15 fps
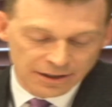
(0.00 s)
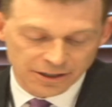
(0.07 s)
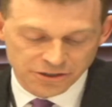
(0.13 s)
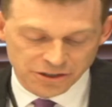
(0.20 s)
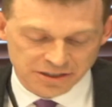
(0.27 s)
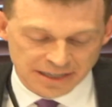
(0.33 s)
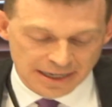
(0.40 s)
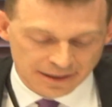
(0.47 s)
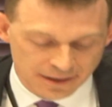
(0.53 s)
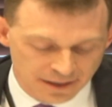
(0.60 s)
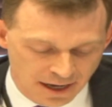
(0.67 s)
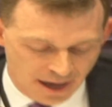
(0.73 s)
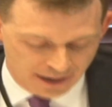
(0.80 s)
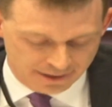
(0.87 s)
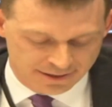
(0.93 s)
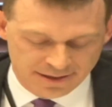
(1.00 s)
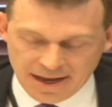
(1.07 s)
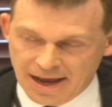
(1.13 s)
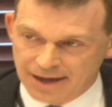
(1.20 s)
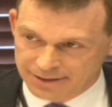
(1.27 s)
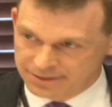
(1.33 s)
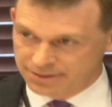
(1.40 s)
Let's just take the
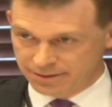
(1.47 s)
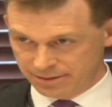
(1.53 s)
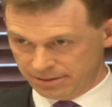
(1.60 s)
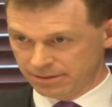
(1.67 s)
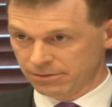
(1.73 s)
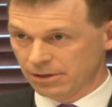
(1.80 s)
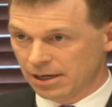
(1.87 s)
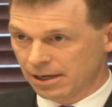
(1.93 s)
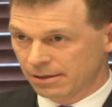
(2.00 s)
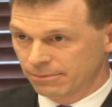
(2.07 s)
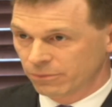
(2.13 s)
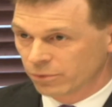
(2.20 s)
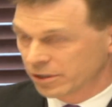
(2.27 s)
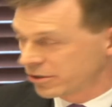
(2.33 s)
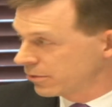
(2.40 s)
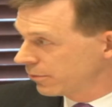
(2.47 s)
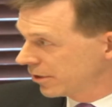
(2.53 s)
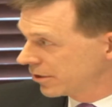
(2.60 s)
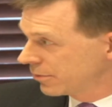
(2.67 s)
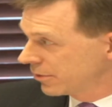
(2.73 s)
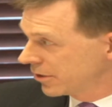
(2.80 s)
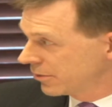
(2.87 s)
Knox-Nax, which
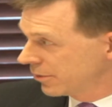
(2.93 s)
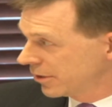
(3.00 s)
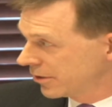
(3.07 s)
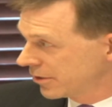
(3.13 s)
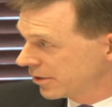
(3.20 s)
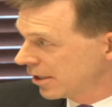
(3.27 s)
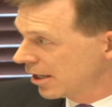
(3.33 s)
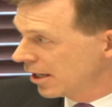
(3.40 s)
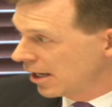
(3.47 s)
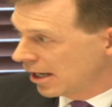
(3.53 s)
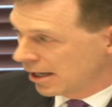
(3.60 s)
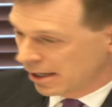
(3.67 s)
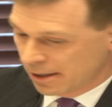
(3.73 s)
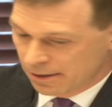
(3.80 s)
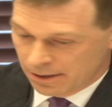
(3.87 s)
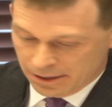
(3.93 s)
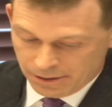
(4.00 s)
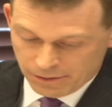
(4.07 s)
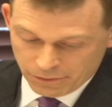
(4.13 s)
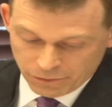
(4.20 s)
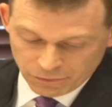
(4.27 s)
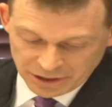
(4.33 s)
was
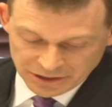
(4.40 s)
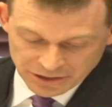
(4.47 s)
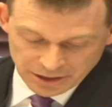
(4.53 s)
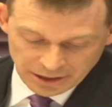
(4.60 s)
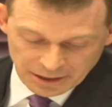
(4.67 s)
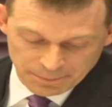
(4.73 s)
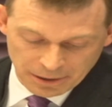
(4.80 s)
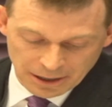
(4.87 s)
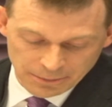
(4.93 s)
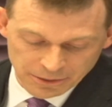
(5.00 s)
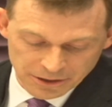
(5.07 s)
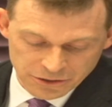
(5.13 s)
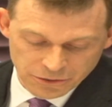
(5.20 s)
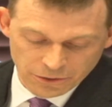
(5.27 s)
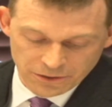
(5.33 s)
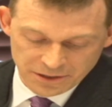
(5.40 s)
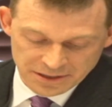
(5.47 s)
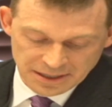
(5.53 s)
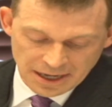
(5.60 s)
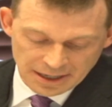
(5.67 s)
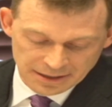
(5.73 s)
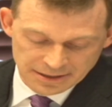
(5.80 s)
recently published, or the
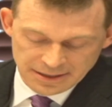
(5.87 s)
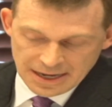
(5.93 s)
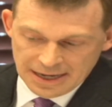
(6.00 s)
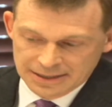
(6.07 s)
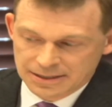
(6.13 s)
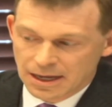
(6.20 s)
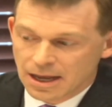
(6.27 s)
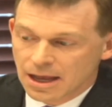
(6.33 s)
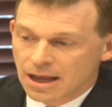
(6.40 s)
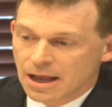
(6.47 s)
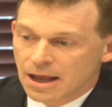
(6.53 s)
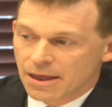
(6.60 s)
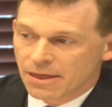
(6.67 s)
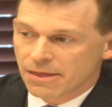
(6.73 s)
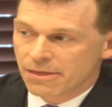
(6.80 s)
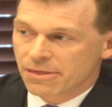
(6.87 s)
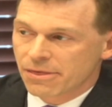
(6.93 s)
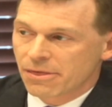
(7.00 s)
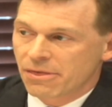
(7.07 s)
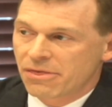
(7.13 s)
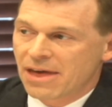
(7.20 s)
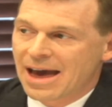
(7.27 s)
SOX-Nax.
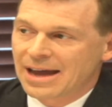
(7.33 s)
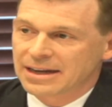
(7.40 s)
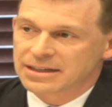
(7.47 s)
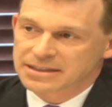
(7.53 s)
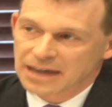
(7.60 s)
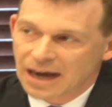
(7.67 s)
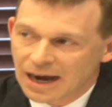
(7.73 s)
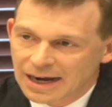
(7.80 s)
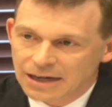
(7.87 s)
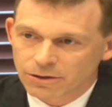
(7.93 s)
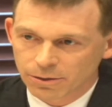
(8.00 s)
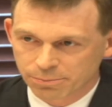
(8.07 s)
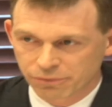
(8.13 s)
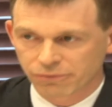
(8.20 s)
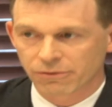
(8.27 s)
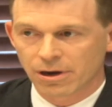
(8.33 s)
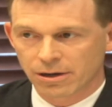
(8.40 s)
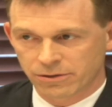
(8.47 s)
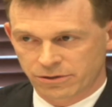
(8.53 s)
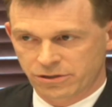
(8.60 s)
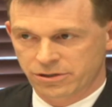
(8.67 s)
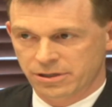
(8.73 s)
That entire
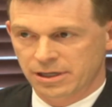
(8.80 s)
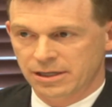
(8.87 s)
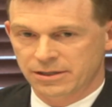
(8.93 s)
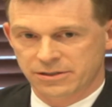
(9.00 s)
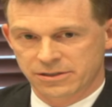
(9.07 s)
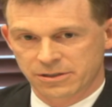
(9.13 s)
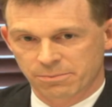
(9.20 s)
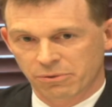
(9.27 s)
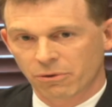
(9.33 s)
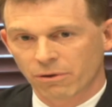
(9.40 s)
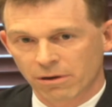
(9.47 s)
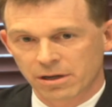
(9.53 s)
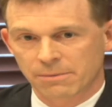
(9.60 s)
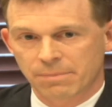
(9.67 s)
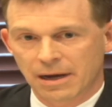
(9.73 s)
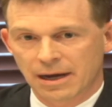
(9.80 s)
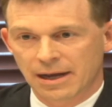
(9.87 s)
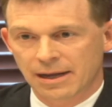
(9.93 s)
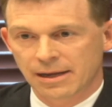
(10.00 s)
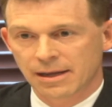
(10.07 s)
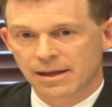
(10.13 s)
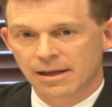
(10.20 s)
approach is supported
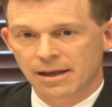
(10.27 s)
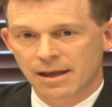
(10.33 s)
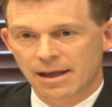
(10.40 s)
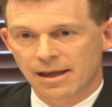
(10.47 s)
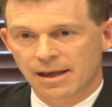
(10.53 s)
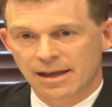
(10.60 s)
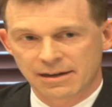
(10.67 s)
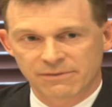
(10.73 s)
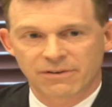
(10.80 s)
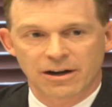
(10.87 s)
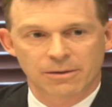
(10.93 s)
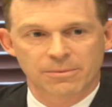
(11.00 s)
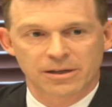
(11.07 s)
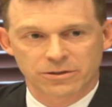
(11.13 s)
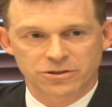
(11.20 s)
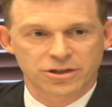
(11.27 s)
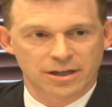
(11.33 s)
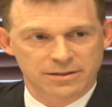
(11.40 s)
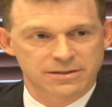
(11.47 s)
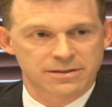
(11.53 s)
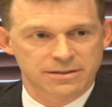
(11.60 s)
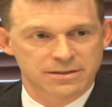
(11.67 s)
by an environmental
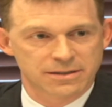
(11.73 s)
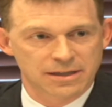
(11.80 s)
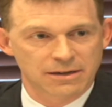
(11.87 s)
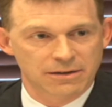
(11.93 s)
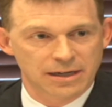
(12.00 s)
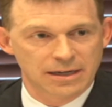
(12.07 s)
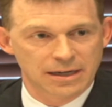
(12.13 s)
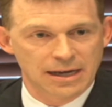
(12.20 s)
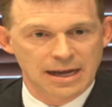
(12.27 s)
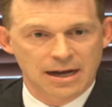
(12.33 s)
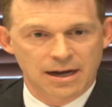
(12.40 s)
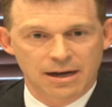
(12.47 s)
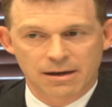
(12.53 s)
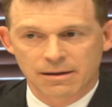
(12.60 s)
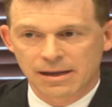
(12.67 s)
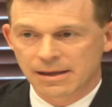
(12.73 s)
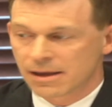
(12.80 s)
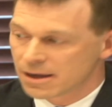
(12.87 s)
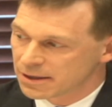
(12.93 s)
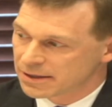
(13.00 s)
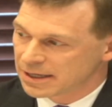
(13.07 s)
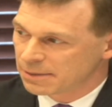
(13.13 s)
justice theory. The
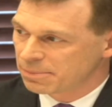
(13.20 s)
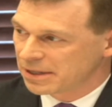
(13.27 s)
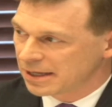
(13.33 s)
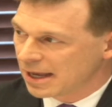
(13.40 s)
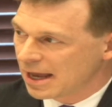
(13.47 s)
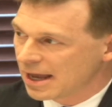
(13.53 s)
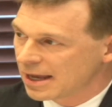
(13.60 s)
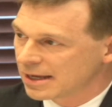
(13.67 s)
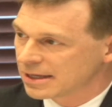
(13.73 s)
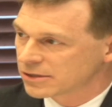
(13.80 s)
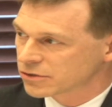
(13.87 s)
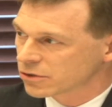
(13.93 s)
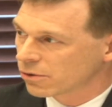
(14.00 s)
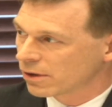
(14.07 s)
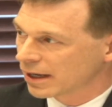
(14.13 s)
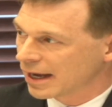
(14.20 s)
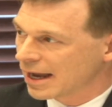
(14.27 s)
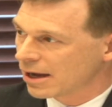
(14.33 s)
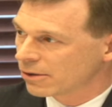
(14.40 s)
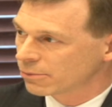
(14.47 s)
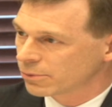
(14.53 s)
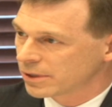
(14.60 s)
EPA is going
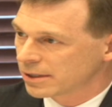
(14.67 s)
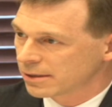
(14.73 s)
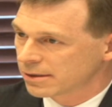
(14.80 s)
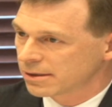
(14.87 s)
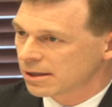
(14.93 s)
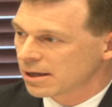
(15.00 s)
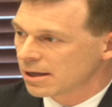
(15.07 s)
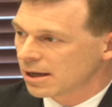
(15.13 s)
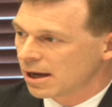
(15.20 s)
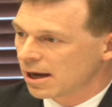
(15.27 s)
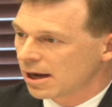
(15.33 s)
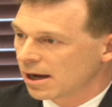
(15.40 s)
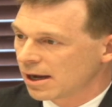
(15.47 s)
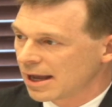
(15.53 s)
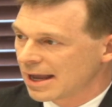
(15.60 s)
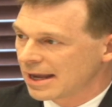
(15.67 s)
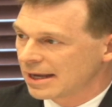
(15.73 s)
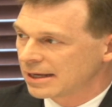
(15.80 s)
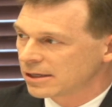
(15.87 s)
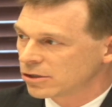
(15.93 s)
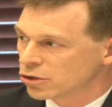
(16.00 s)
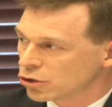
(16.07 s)
out with
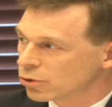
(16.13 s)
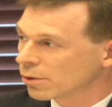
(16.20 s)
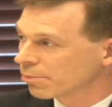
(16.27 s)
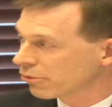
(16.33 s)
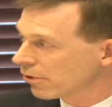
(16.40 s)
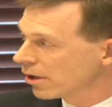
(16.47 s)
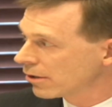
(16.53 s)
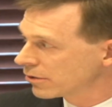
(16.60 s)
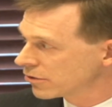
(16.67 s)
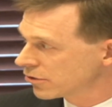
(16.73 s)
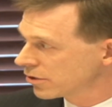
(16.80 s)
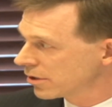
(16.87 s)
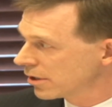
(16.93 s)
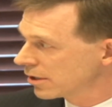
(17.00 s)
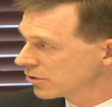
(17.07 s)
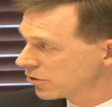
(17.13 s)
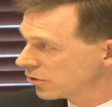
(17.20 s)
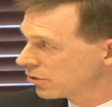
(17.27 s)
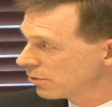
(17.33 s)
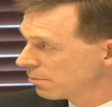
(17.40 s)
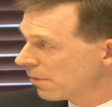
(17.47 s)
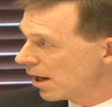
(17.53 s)
a new approach
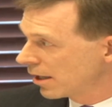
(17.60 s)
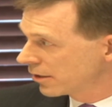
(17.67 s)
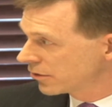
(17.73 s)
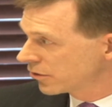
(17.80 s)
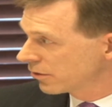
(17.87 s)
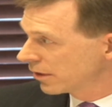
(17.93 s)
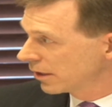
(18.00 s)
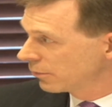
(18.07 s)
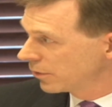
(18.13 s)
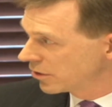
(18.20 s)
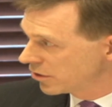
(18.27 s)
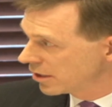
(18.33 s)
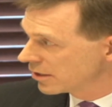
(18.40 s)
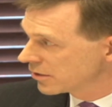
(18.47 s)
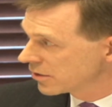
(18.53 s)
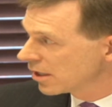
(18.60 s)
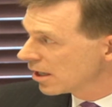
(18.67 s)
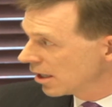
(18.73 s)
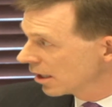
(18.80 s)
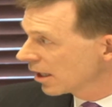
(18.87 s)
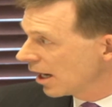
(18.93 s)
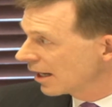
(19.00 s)
to monitoring, which is
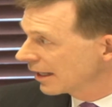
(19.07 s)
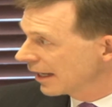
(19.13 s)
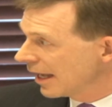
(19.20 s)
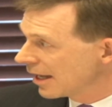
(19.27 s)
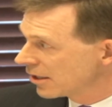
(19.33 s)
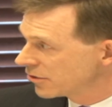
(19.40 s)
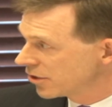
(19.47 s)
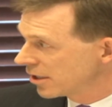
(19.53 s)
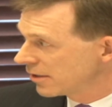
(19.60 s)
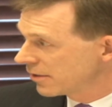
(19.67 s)
cutting edge,